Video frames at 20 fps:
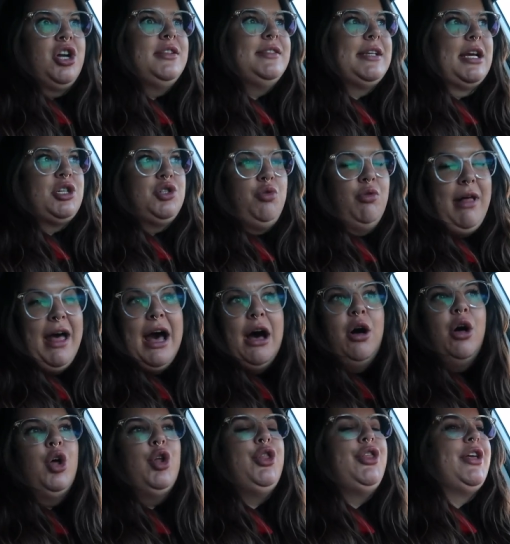and sexual
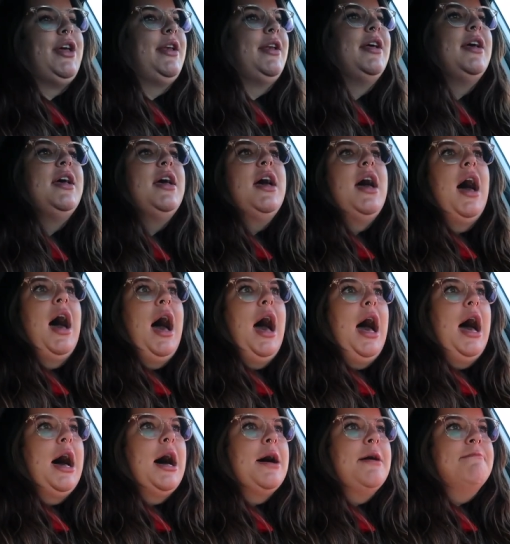health and
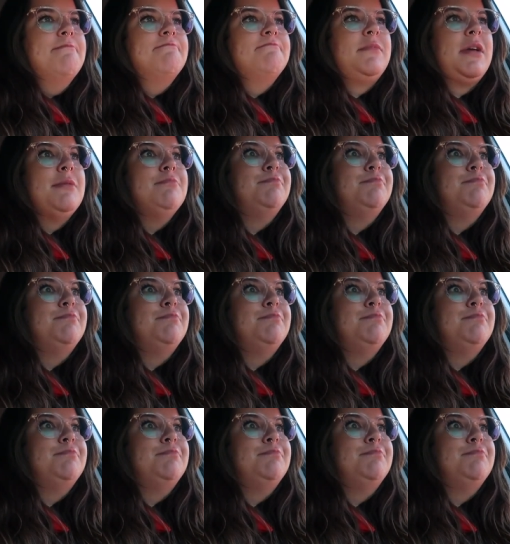um,